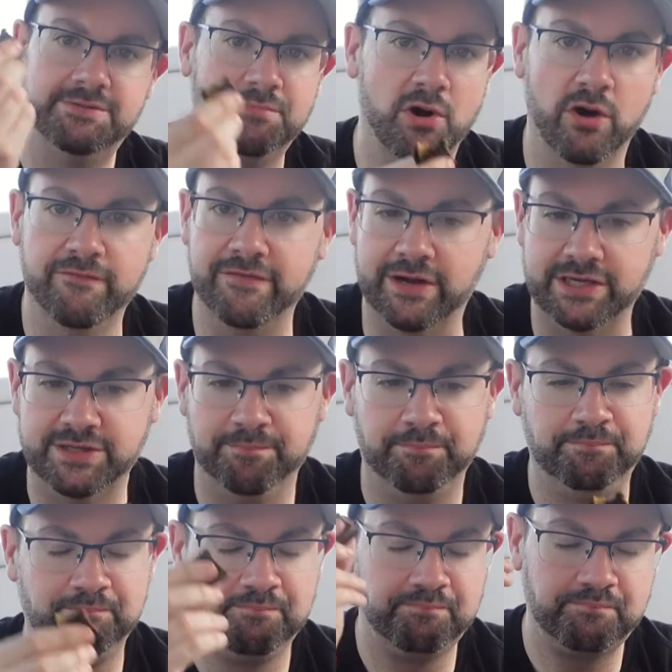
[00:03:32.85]
perfect.
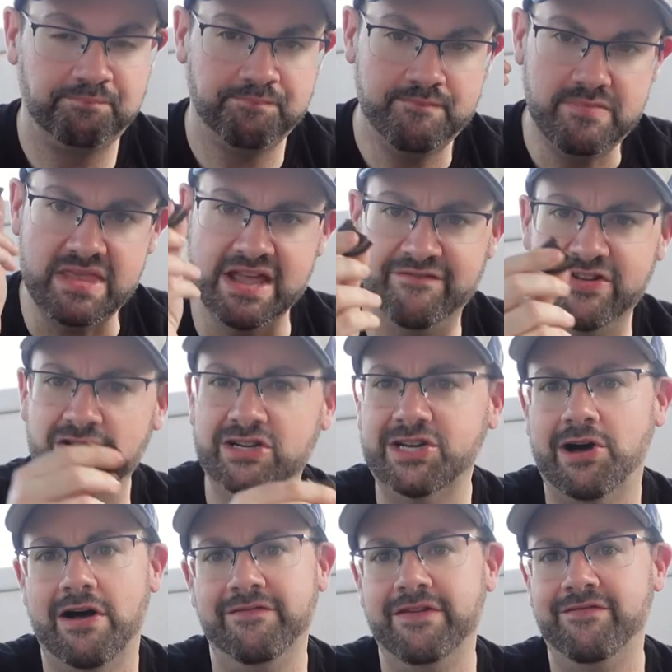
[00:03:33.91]
If you're a
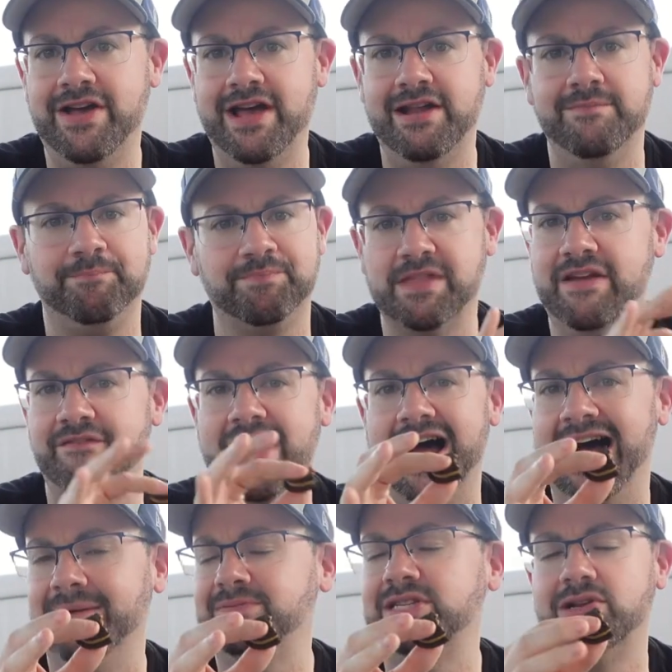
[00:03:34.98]
toffee fan, they've
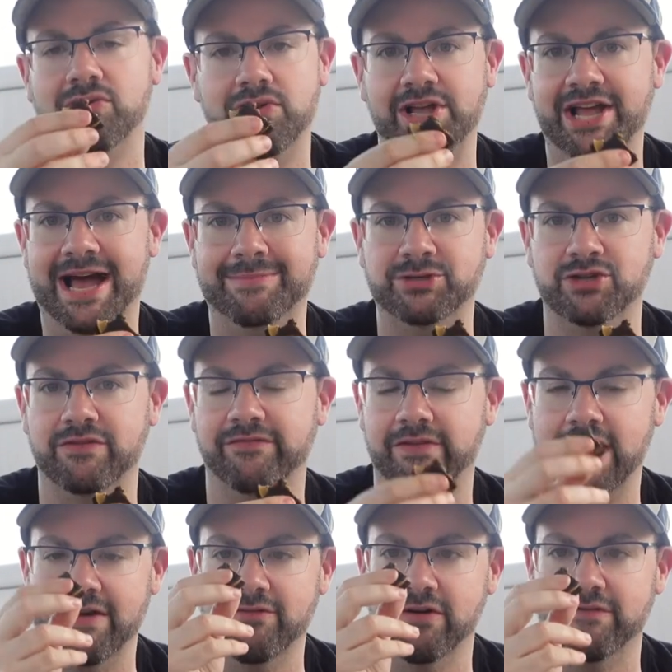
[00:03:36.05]
absolutely captured the
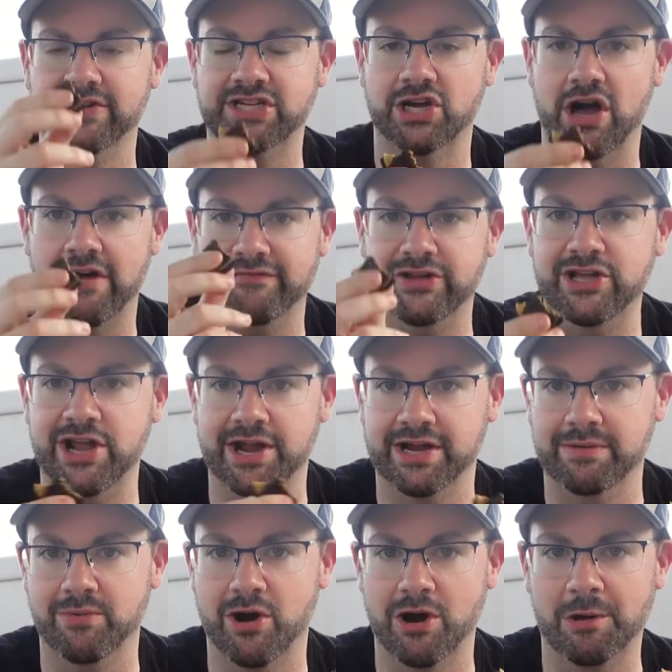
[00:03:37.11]
flavor of a toffee
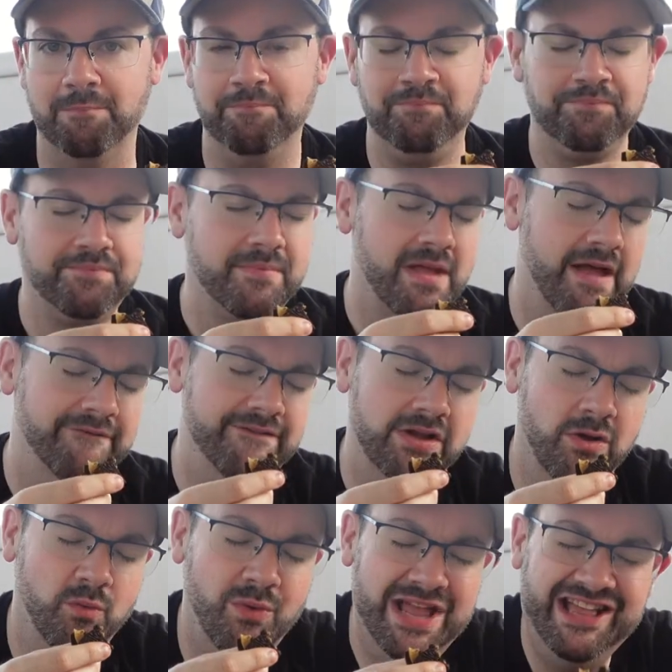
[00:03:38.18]
candy bar. I
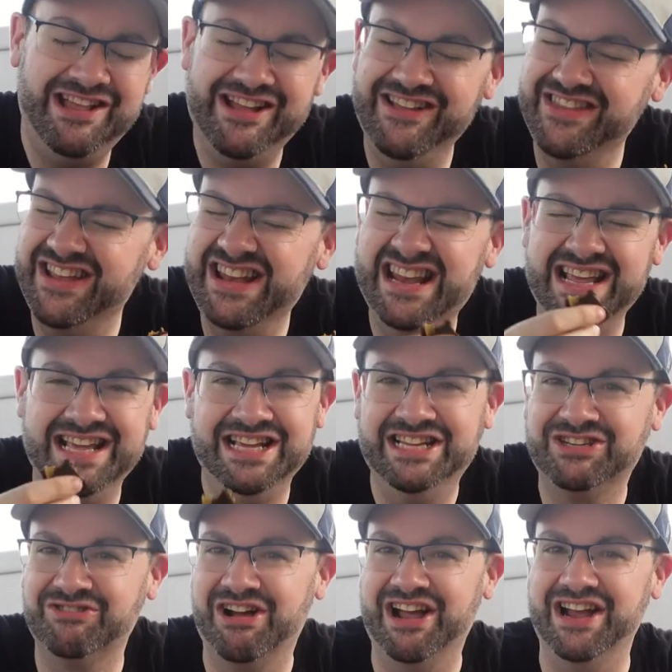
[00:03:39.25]
feel weak in the
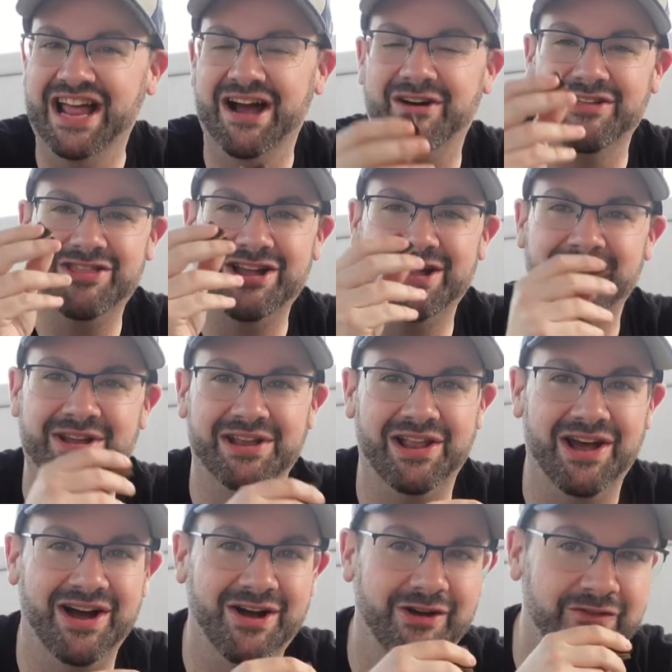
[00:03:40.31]
knees right now. I think I'm in
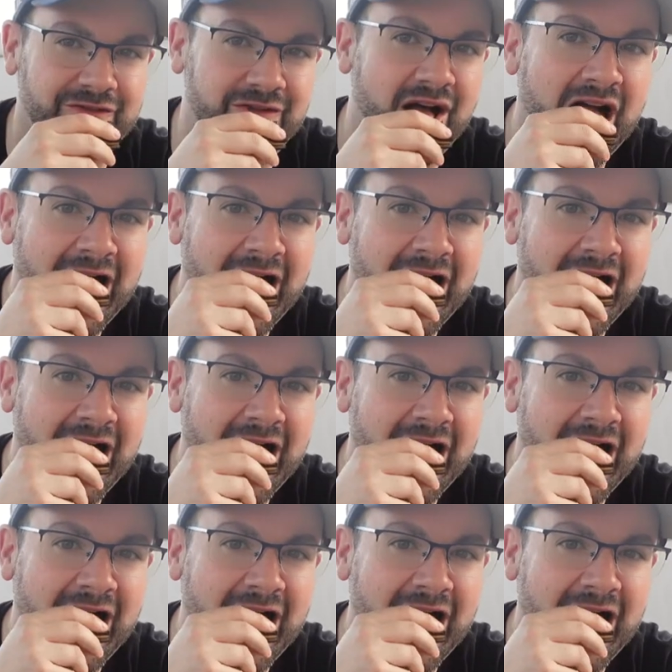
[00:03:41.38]
love.